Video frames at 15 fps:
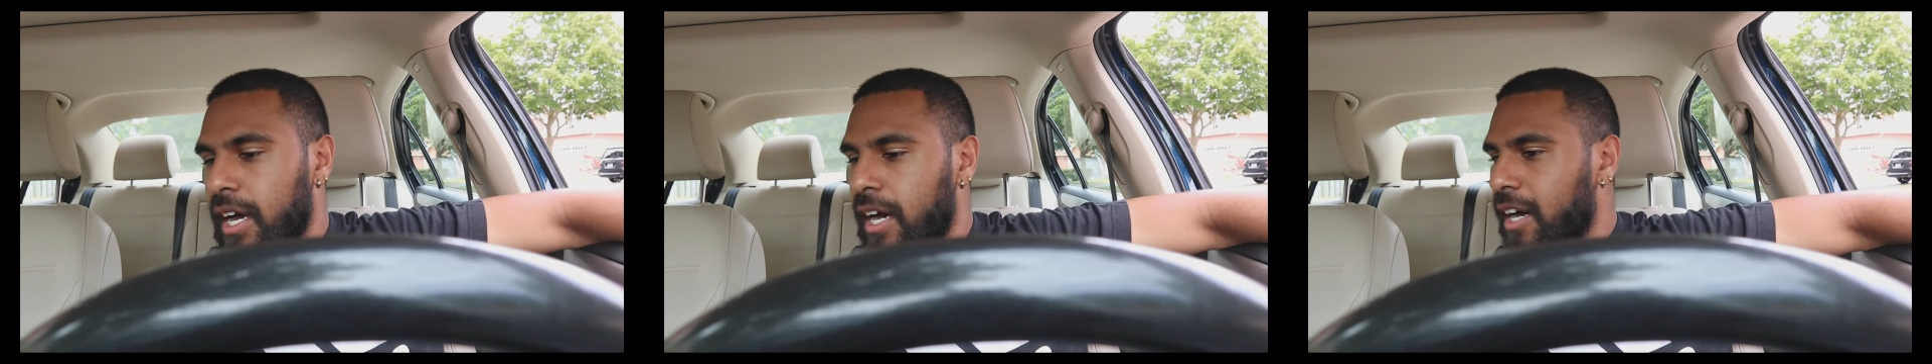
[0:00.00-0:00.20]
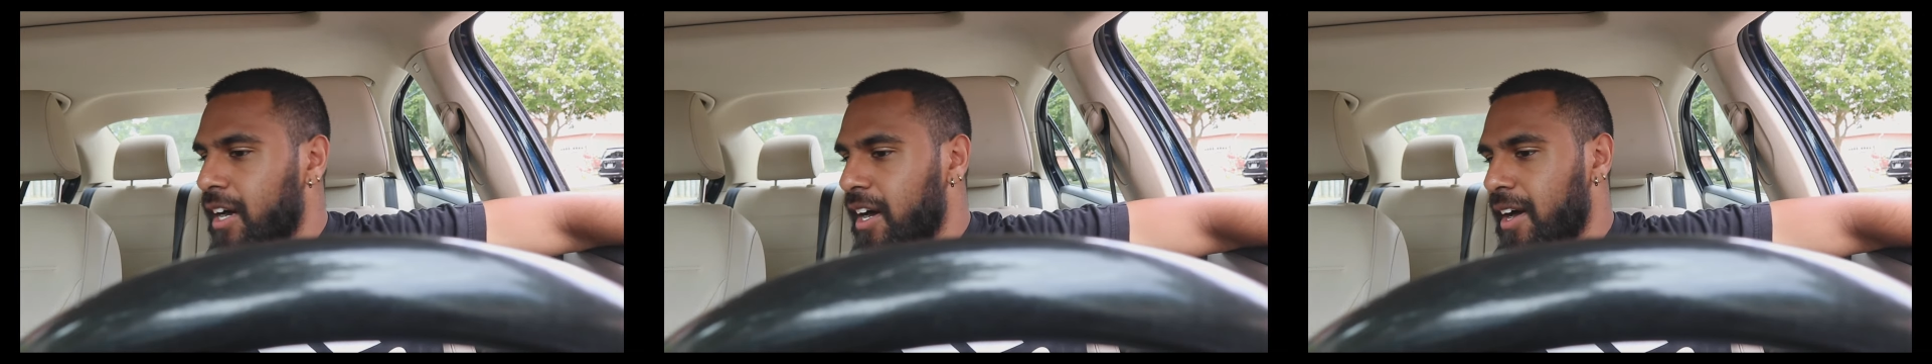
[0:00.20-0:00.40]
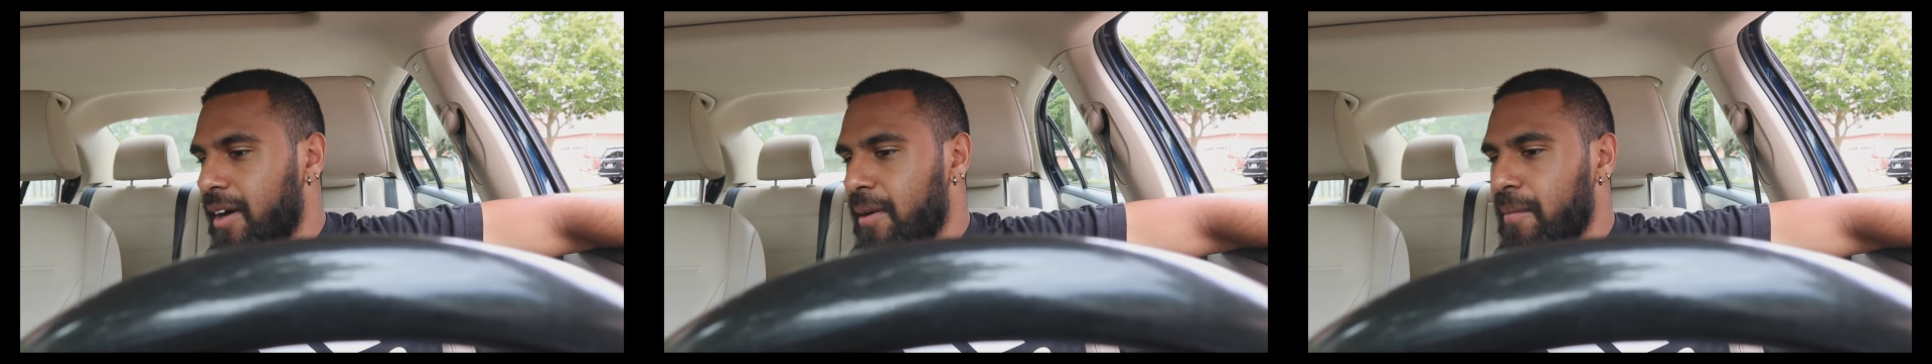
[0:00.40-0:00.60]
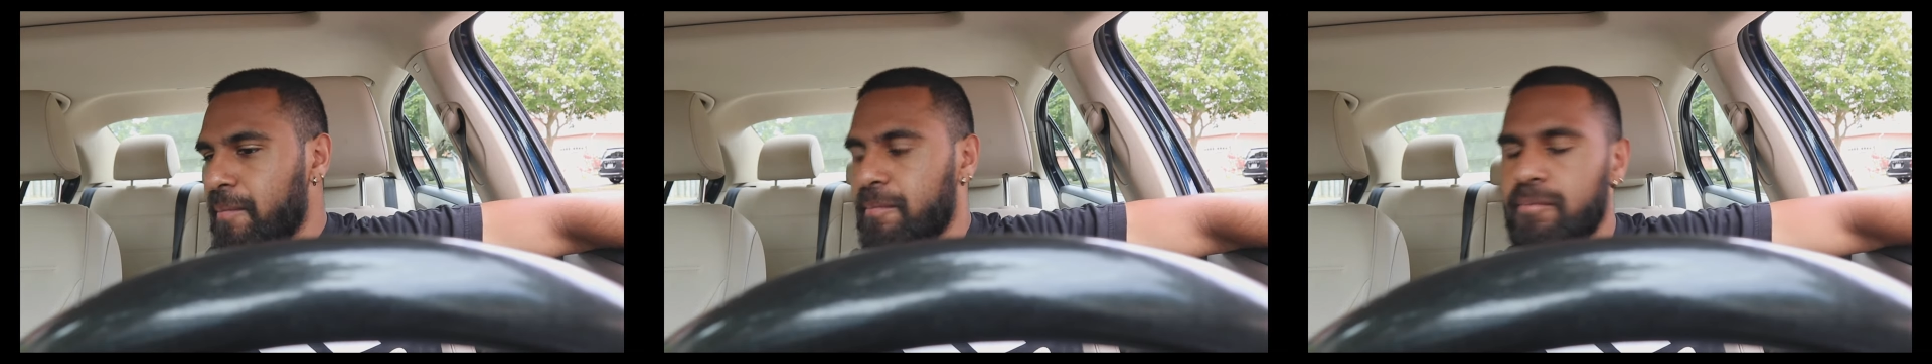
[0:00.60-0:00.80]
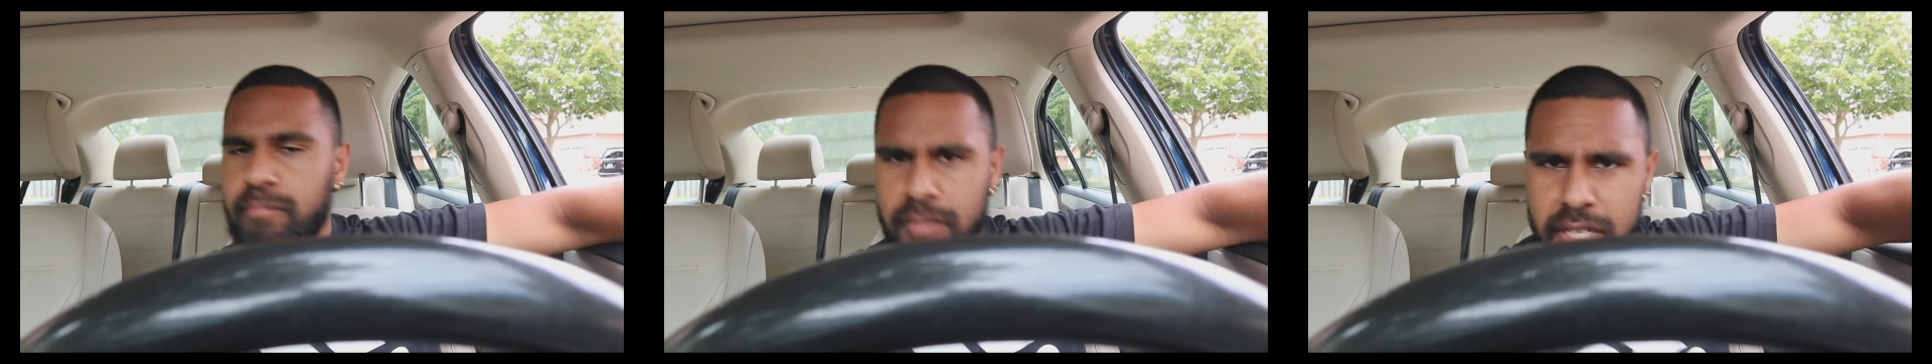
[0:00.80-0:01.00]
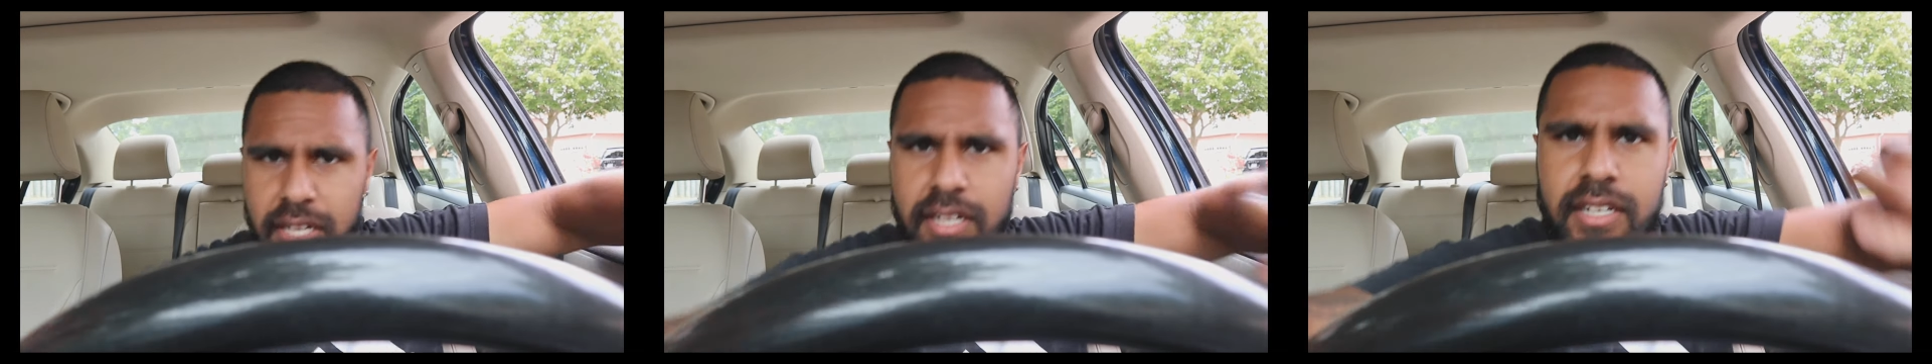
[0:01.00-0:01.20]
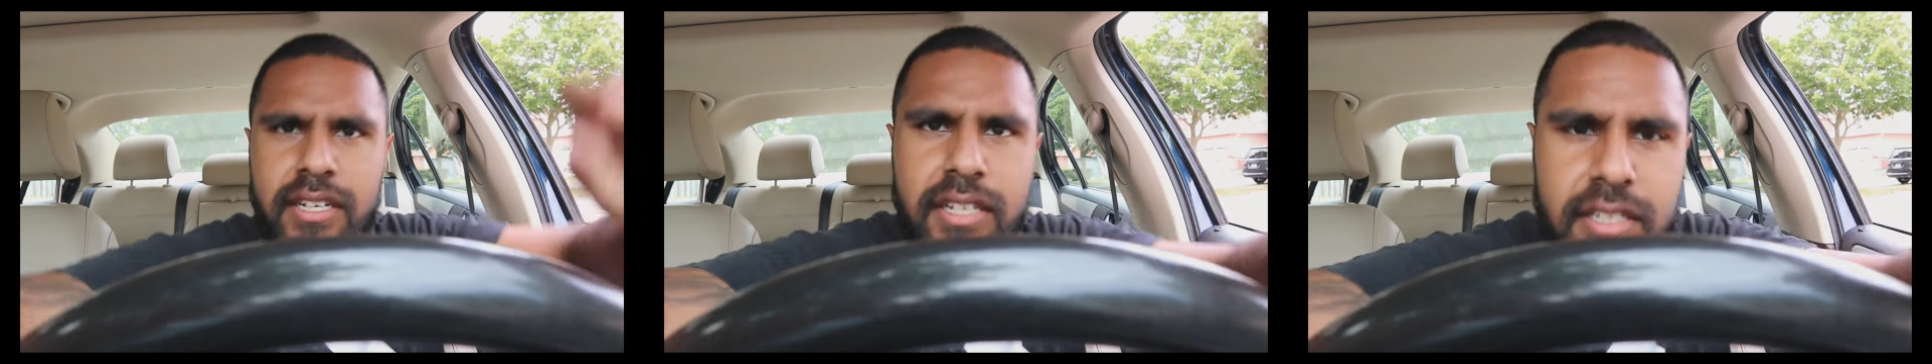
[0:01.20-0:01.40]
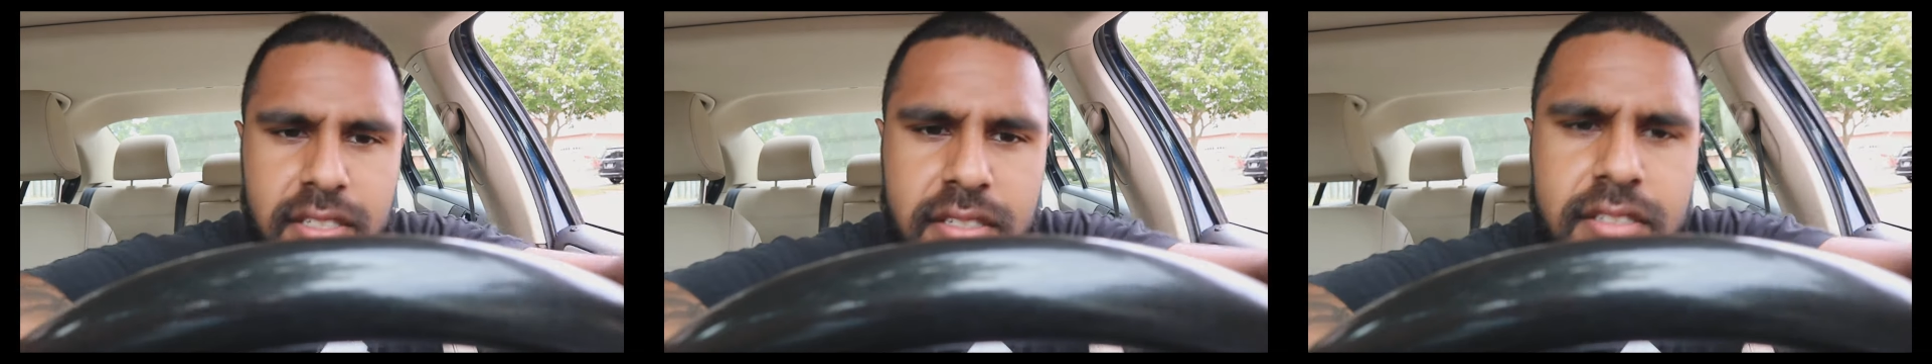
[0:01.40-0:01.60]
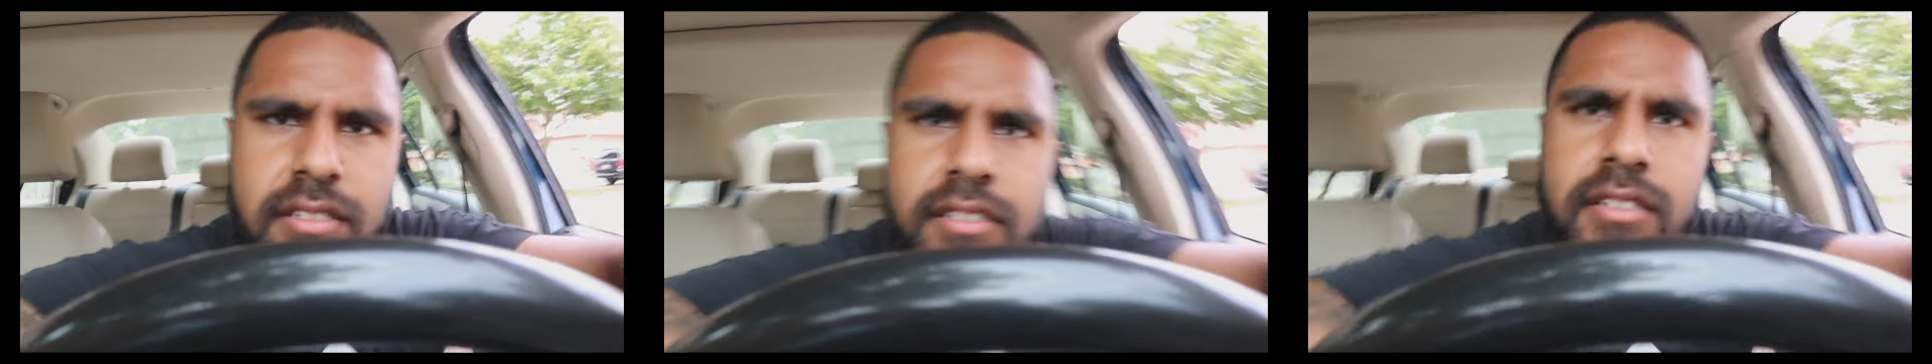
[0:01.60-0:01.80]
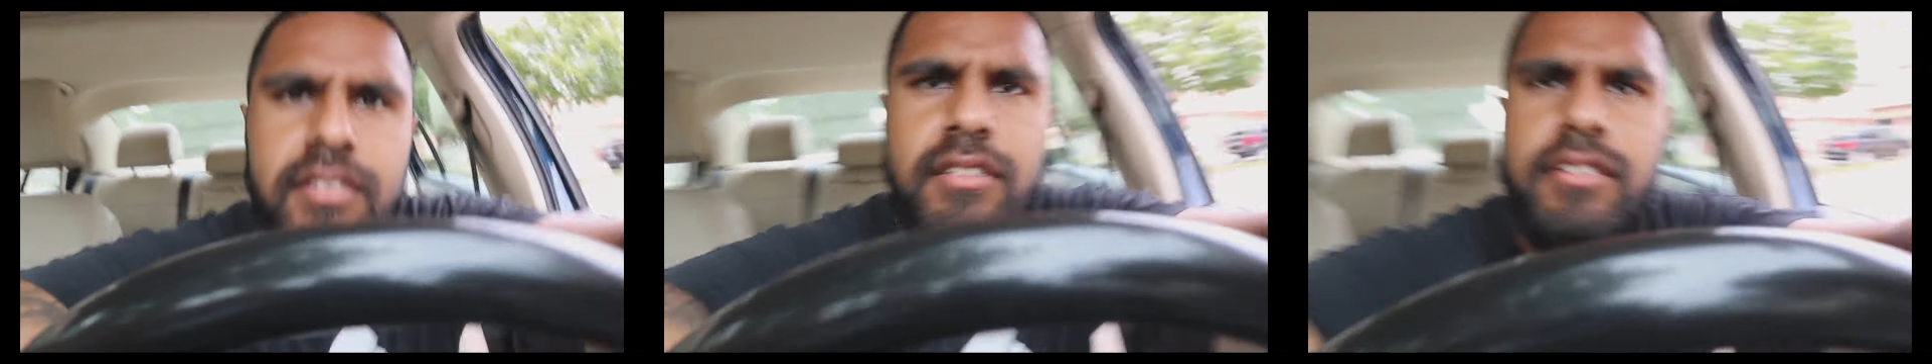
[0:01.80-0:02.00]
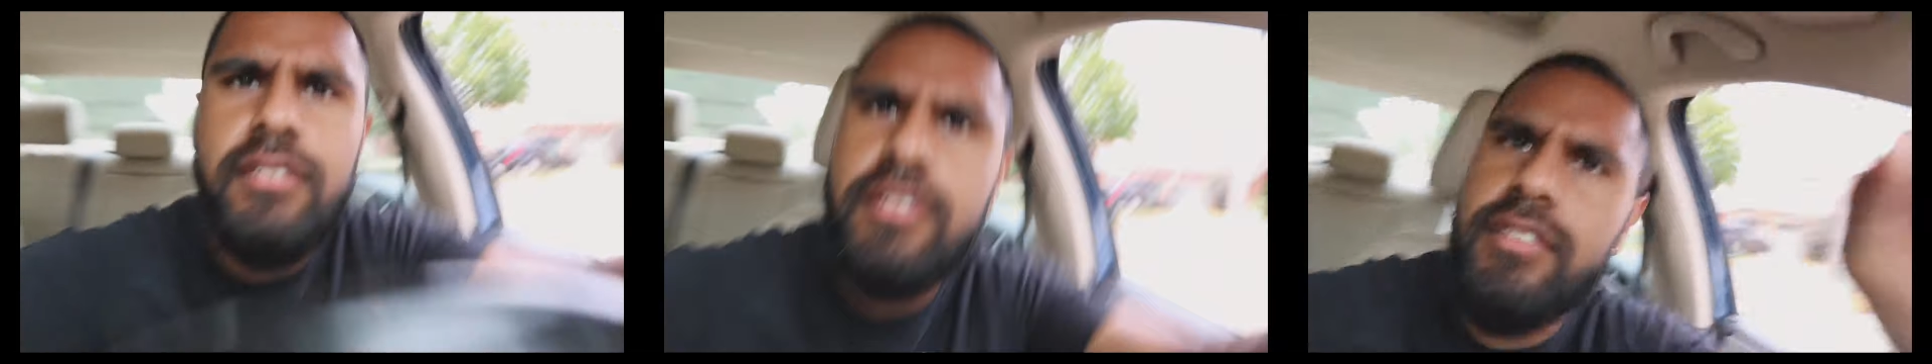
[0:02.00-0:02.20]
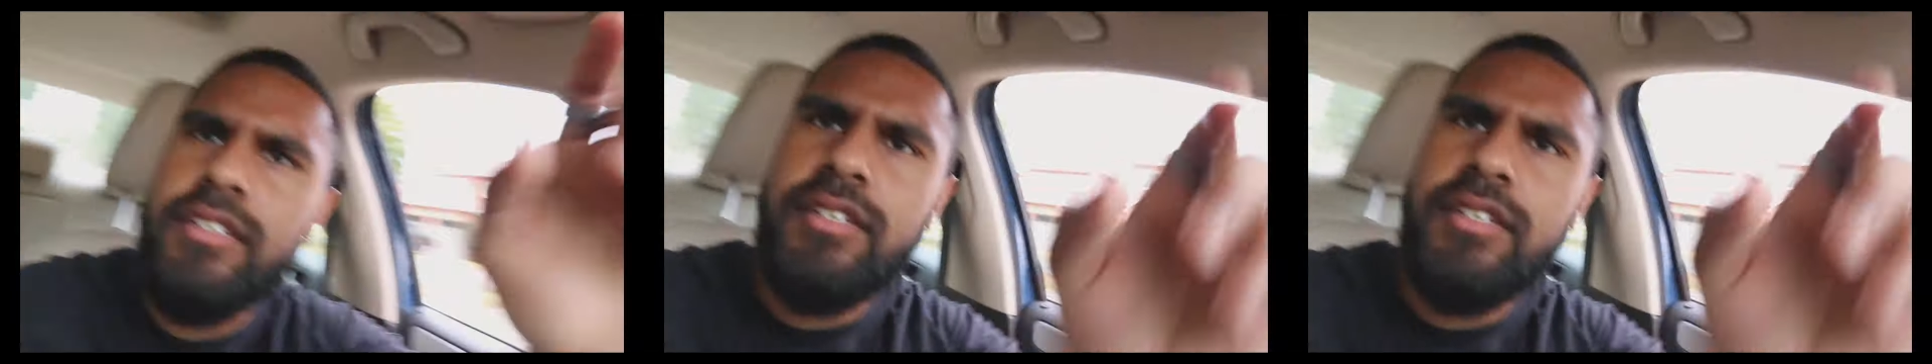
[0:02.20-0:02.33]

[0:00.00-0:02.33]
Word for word: Um, but yeah, I guess oh, I'll